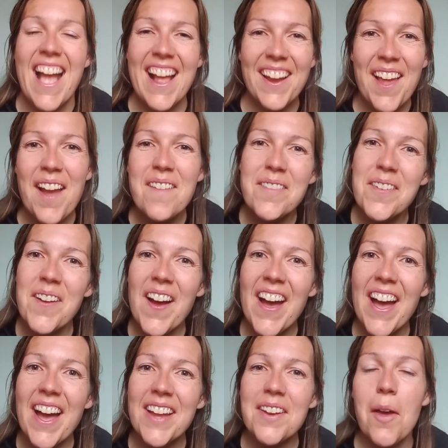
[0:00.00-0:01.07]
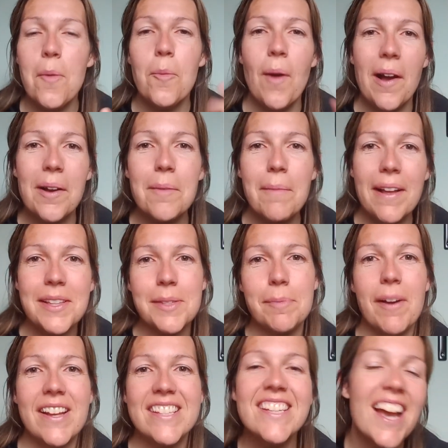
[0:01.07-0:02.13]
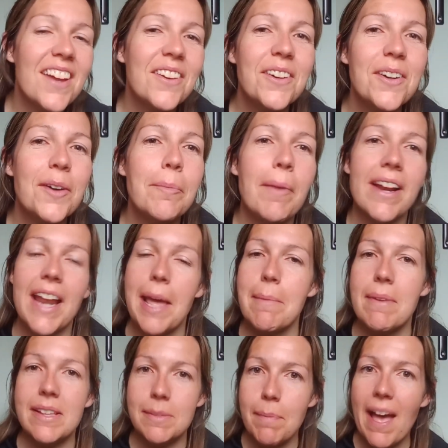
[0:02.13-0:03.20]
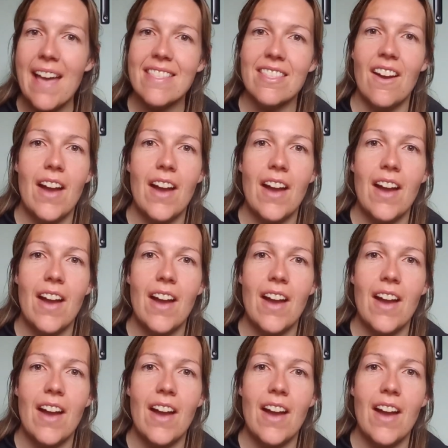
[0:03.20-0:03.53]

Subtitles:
Hello everyone, welcome back to my channel. My name is Beth.